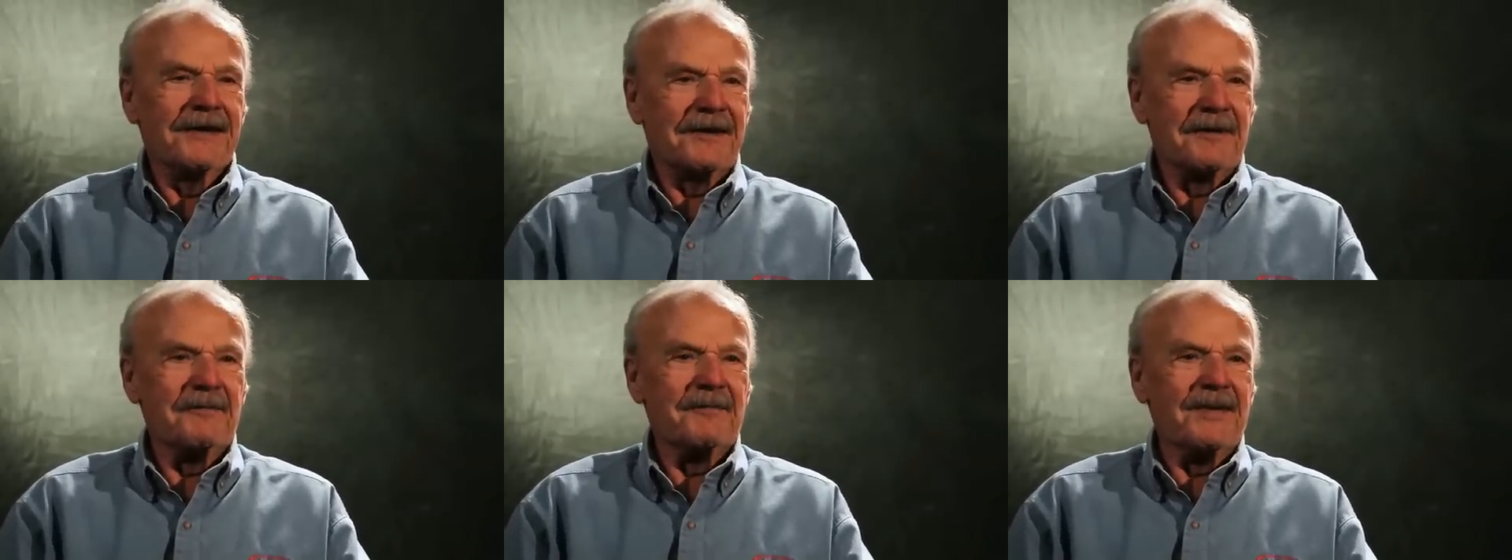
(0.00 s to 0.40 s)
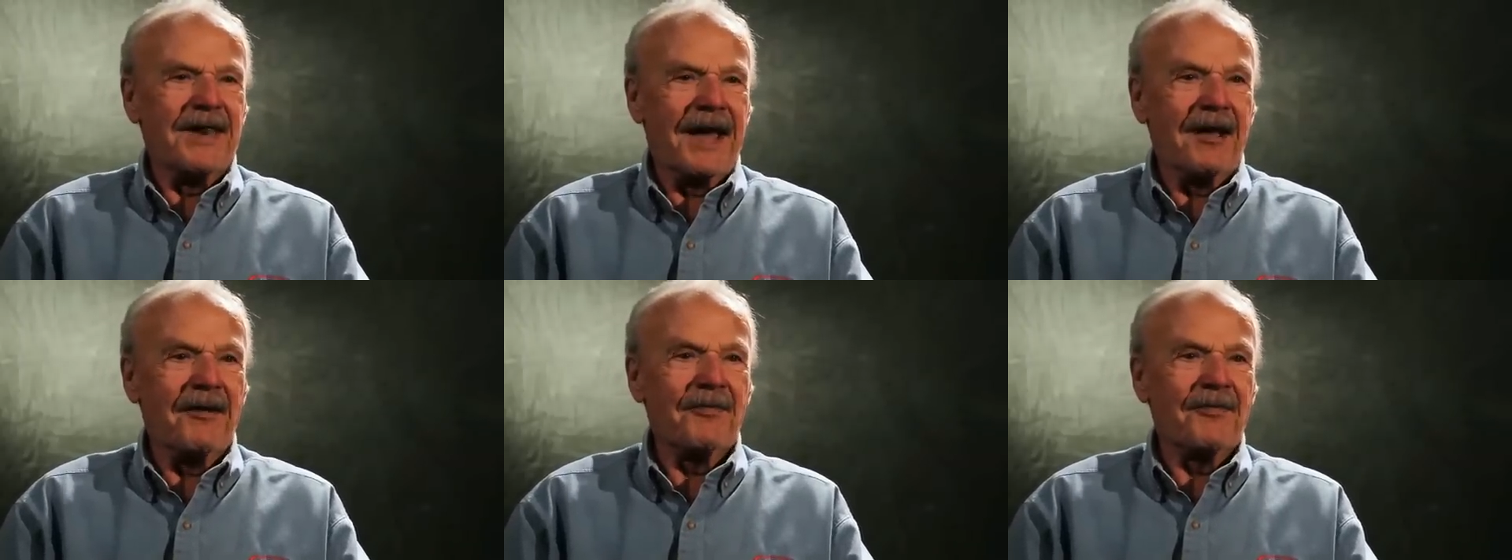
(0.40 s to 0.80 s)
come
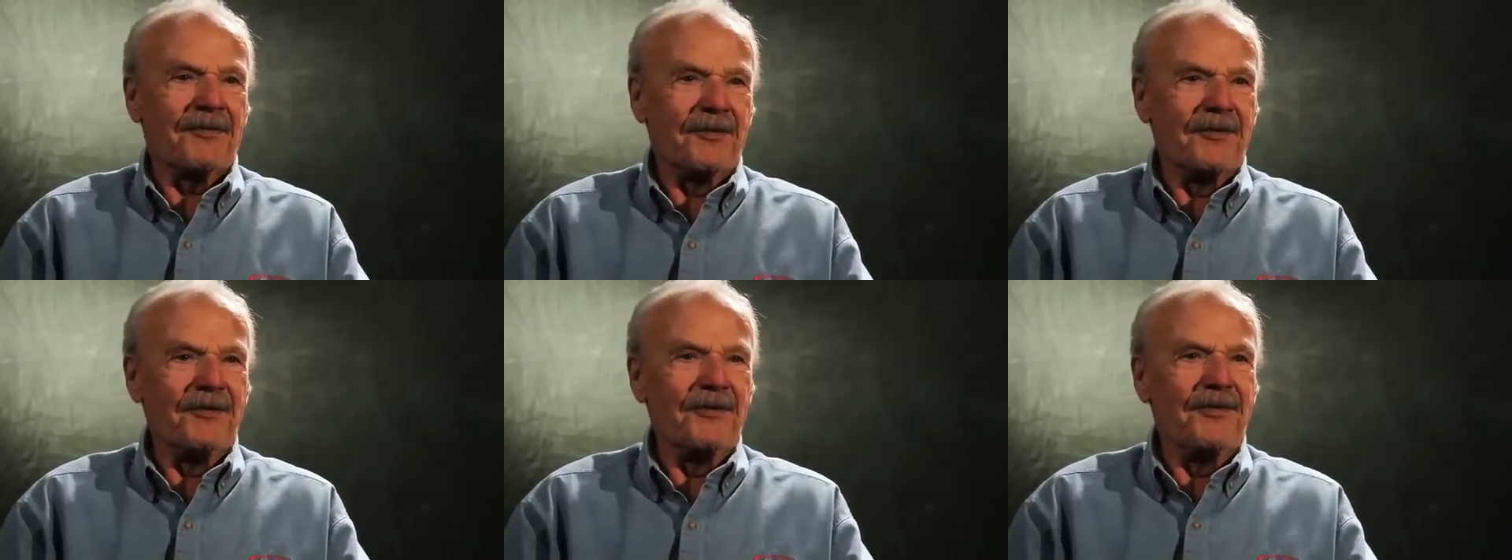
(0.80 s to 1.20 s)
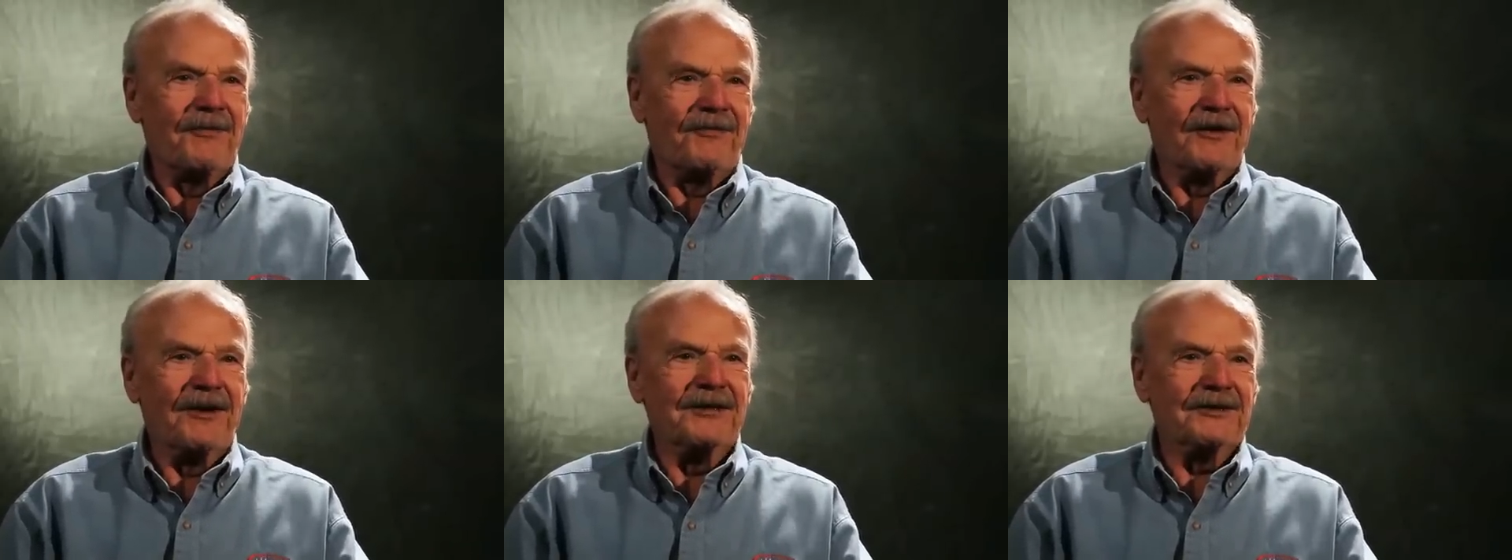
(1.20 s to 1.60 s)
down through the
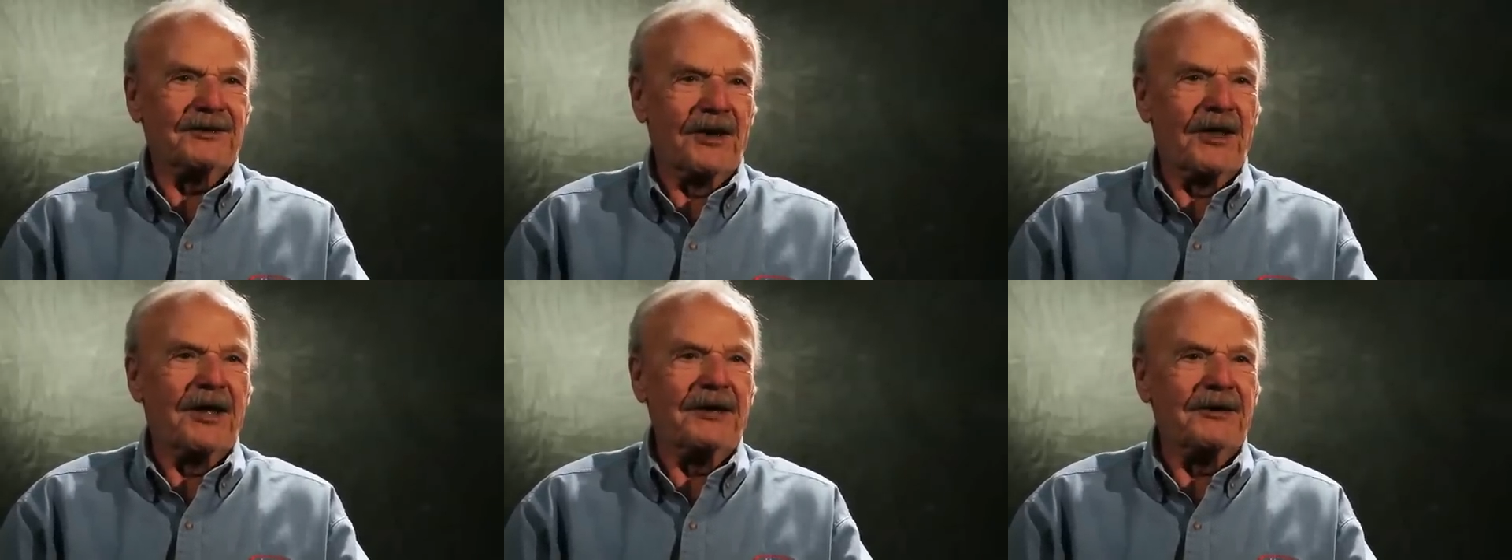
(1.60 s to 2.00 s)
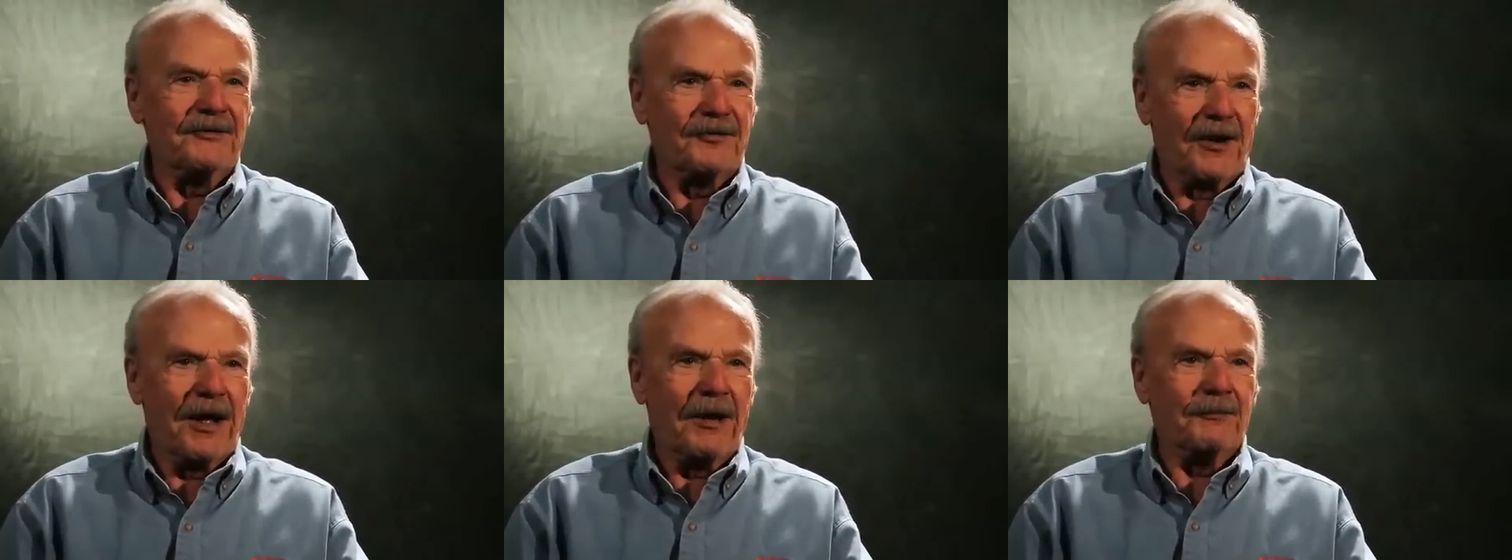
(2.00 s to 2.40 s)
finish line
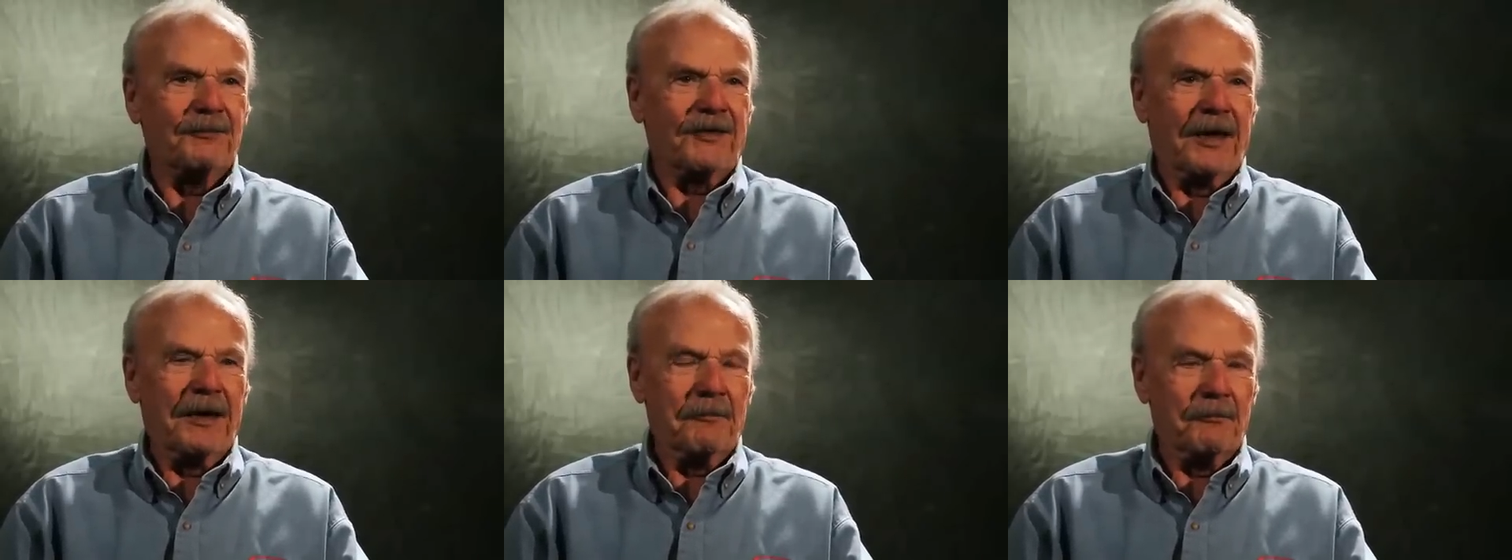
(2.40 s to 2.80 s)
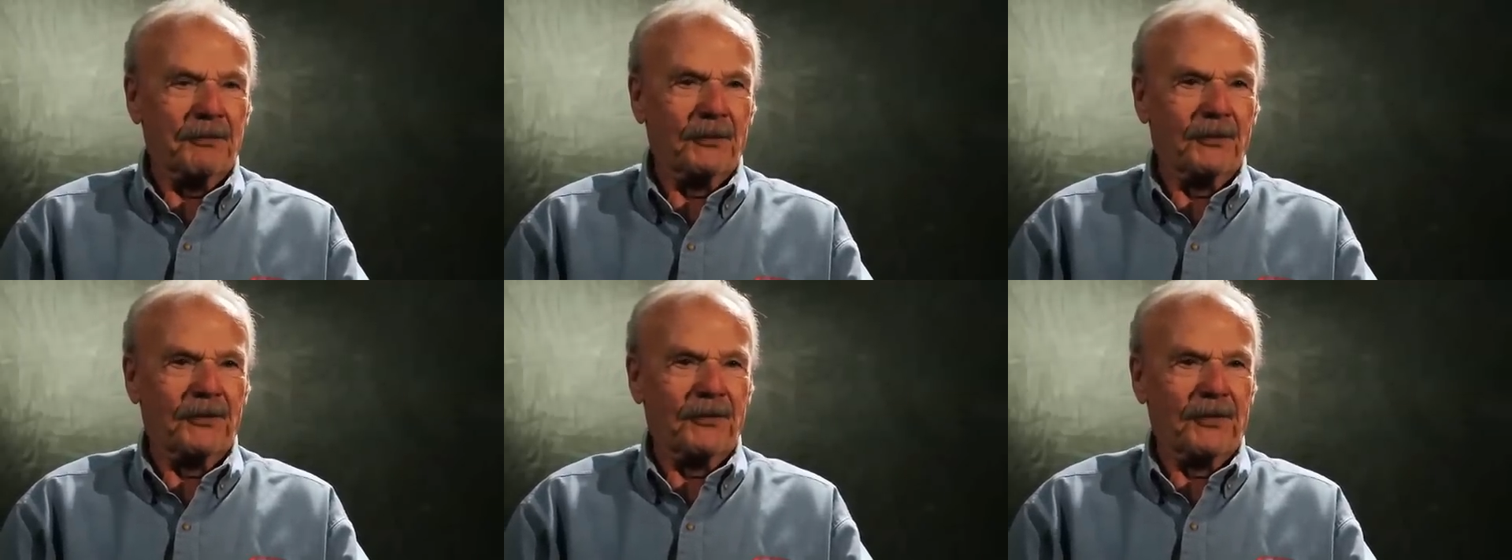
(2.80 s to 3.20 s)
traps and
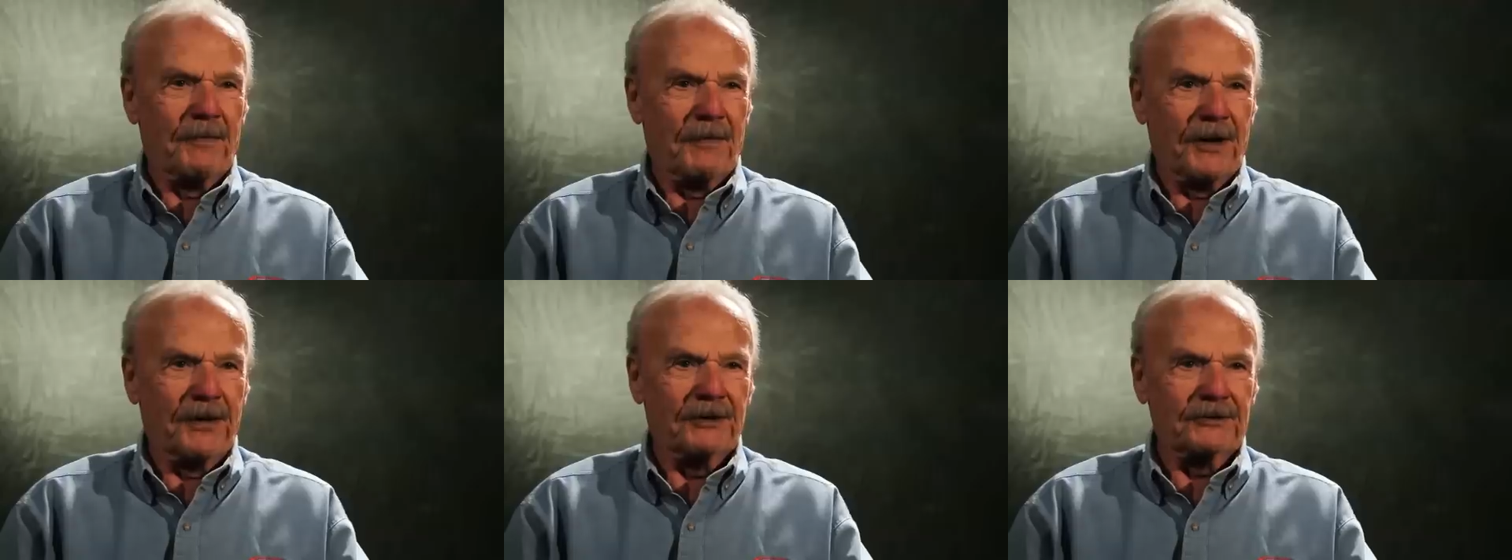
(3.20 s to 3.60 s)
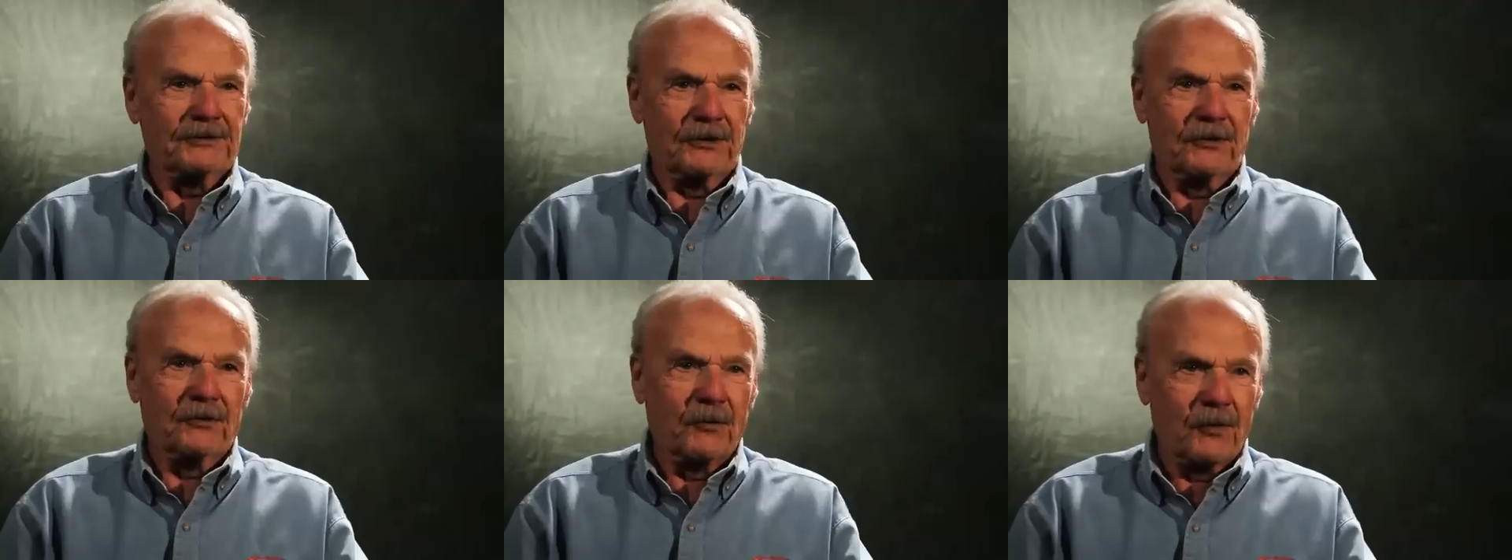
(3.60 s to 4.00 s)
pull the parachute.